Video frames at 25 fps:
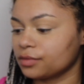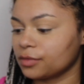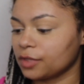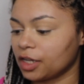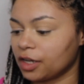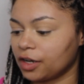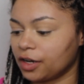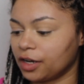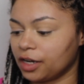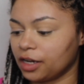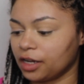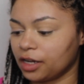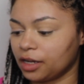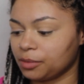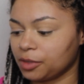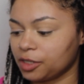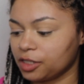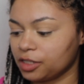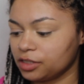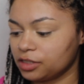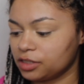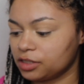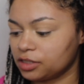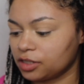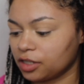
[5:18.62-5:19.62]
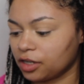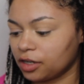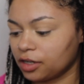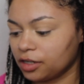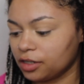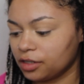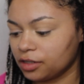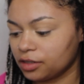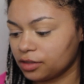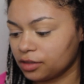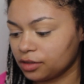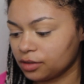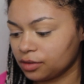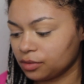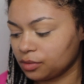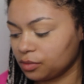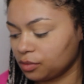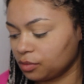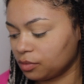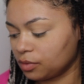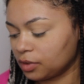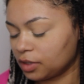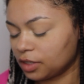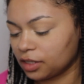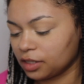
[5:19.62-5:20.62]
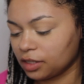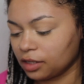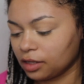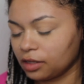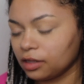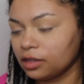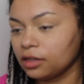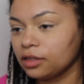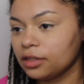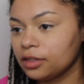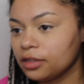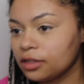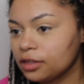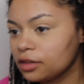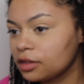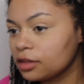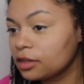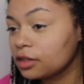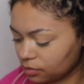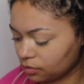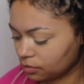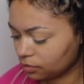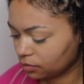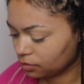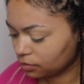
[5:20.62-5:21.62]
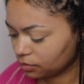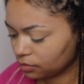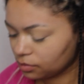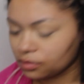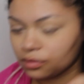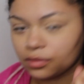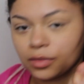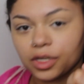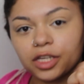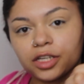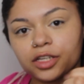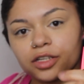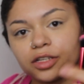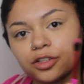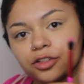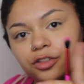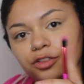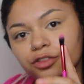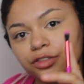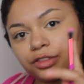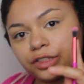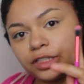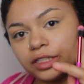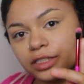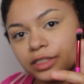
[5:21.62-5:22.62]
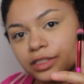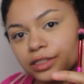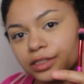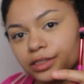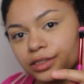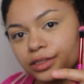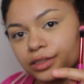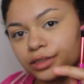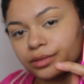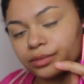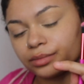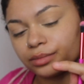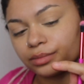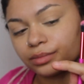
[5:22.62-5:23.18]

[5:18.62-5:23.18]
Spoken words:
Alright, I'm gonna start with my crease.